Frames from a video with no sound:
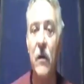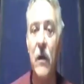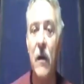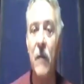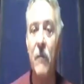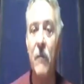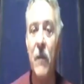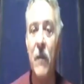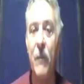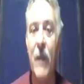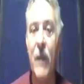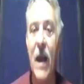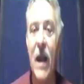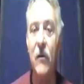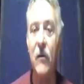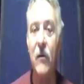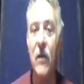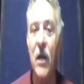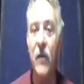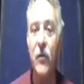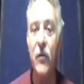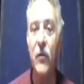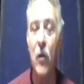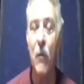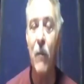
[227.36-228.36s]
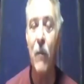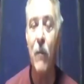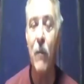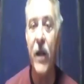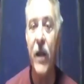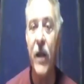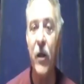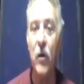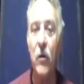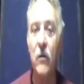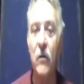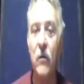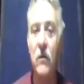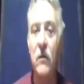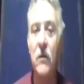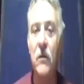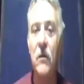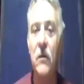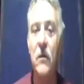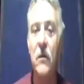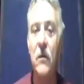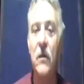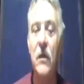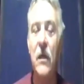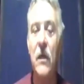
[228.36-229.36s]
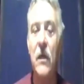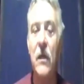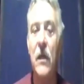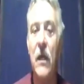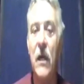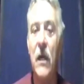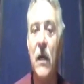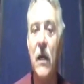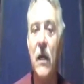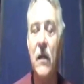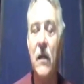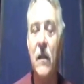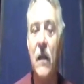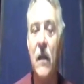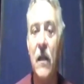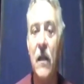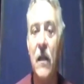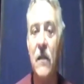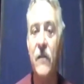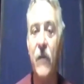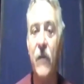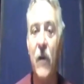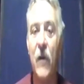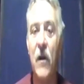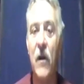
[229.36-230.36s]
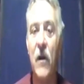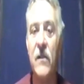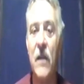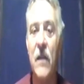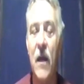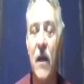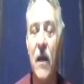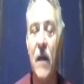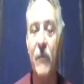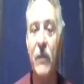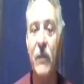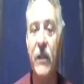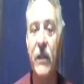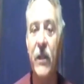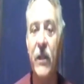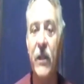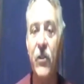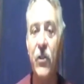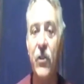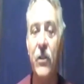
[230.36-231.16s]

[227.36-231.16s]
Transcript: background or bio. As far as the application?